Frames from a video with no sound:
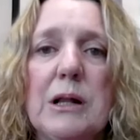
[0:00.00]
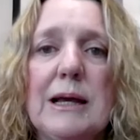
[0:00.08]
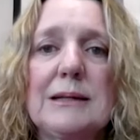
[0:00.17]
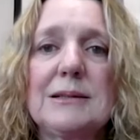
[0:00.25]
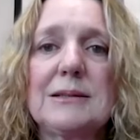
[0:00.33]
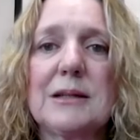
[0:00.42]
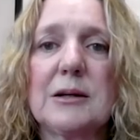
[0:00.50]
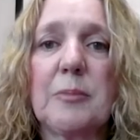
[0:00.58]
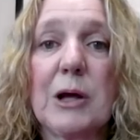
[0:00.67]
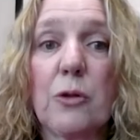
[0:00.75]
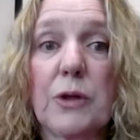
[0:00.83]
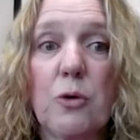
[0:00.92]
well as
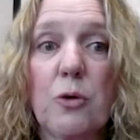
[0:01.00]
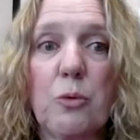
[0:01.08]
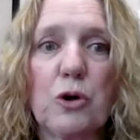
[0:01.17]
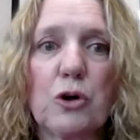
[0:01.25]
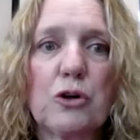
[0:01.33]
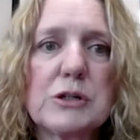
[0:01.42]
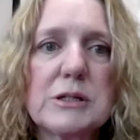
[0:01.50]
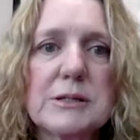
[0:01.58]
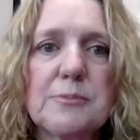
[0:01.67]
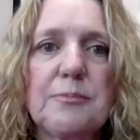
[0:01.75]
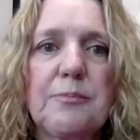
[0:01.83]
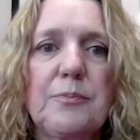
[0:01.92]
healthcare
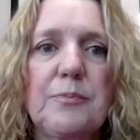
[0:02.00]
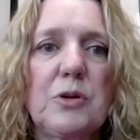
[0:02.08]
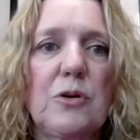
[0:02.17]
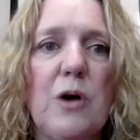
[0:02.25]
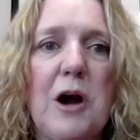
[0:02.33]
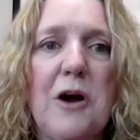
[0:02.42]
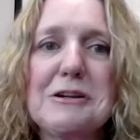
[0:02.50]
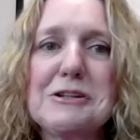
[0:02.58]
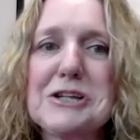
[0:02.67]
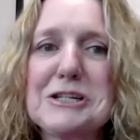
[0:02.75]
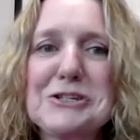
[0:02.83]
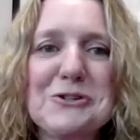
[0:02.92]
workers. So our
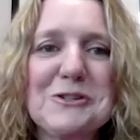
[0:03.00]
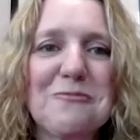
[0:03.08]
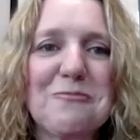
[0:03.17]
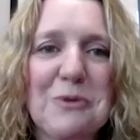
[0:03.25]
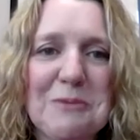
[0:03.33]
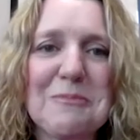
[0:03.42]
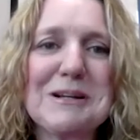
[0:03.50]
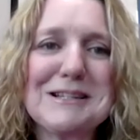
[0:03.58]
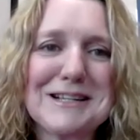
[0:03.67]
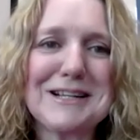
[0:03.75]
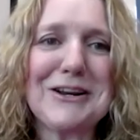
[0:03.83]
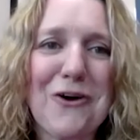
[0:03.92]
adjusters have pretty
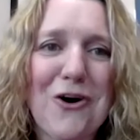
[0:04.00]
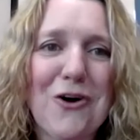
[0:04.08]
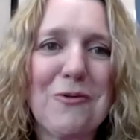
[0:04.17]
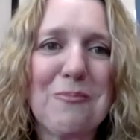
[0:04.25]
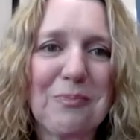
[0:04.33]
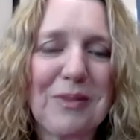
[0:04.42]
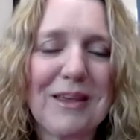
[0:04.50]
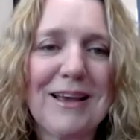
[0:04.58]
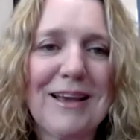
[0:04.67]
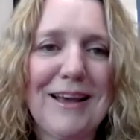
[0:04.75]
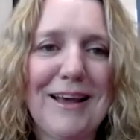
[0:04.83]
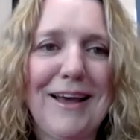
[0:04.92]
much seen it all.
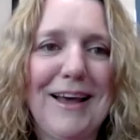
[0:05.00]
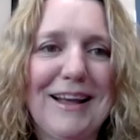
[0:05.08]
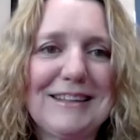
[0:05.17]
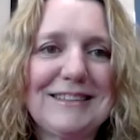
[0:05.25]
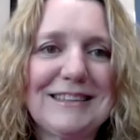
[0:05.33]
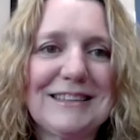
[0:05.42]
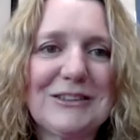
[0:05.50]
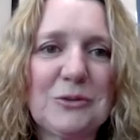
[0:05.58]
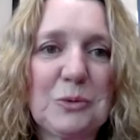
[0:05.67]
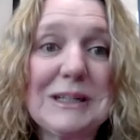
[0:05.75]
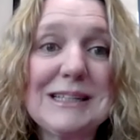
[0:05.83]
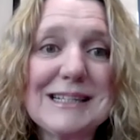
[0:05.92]
Since
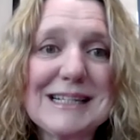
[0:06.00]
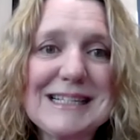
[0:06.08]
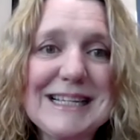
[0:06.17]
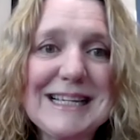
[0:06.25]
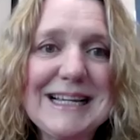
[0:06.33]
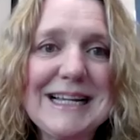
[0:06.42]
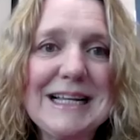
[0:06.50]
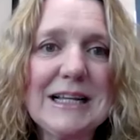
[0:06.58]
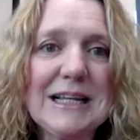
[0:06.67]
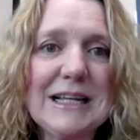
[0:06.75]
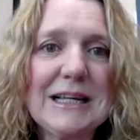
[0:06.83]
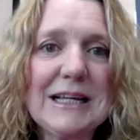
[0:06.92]

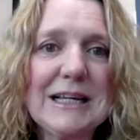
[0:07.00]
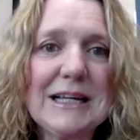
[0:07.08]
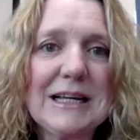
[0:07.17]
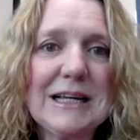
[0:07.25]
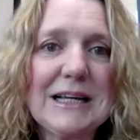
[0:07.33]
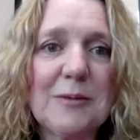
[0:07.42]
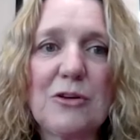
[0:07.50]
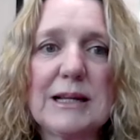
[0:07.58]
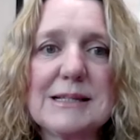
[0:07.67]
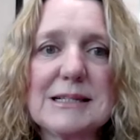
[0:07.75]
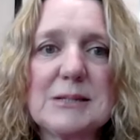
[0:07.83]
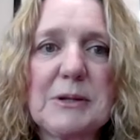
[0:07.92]
2016, the
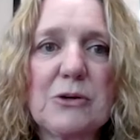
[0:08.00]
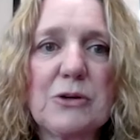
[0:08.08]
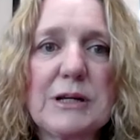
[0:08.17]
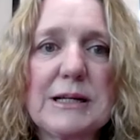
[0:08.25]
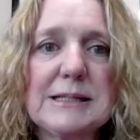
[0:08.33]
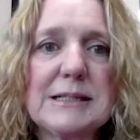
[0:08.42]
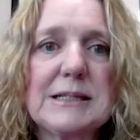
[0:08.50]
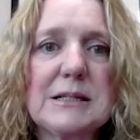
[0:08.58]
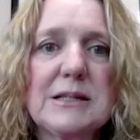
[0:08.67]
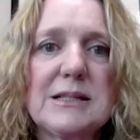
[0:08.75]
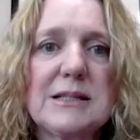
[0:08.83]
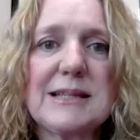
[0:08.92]
unit has
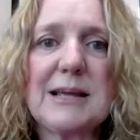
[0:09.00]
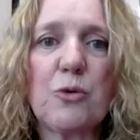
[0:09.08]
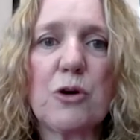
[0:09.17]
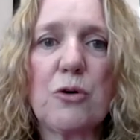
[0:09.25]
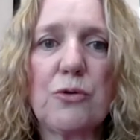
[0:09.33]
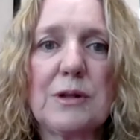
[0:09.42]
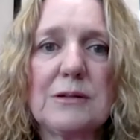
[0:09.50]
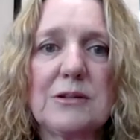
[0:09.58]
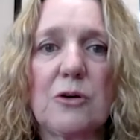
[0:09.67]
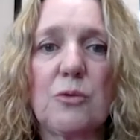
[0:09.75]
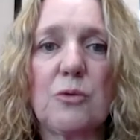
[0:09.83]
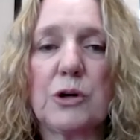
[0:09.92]
experienced the same growth
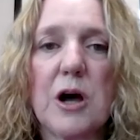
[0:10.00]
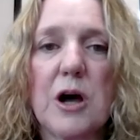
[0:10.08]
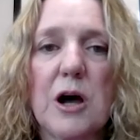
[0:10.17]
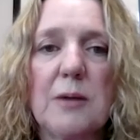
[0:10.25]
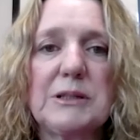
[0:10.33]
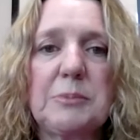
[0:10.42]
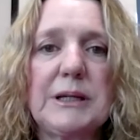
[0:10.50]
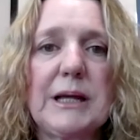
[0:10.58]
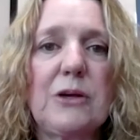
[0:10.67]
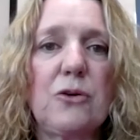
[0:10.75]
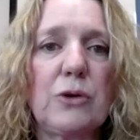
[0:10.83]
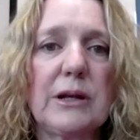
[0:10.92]
as our work comp
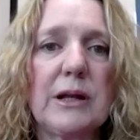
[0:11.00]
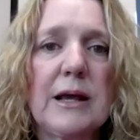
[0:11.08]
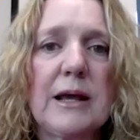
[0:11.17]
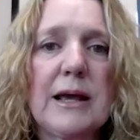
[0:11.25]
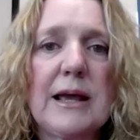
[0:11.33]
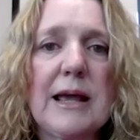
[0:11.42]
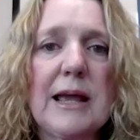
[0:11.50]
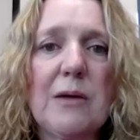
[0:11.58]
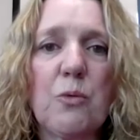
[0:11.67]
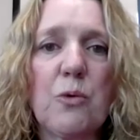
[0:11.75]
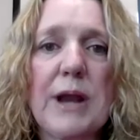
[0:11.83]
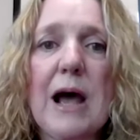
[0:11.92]
TPA unit,
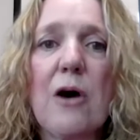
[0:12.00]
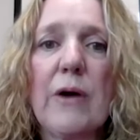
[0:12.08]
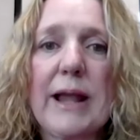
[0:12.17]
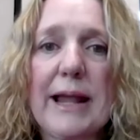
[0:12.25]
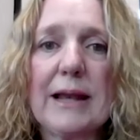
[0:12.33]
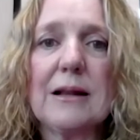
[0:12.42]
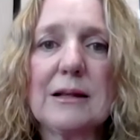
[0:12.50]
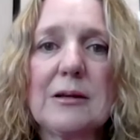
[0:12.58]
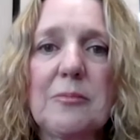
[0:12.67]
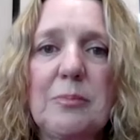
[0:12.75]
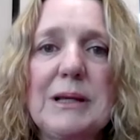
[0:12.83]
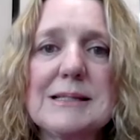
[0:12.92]
and we're now
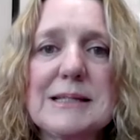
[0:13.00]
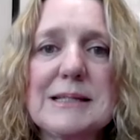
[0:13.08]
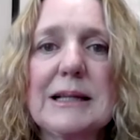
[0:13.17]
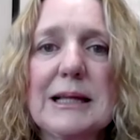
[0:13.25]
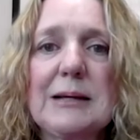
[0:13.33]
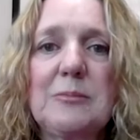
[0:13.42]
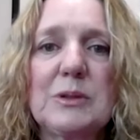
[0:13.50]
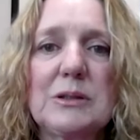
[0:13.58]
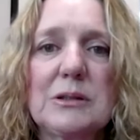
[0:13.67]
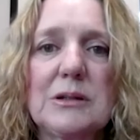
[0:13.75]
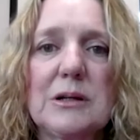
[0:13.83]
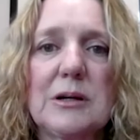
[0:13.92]
handling P&C
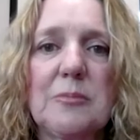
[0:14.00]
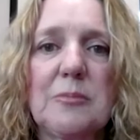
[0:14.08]
claims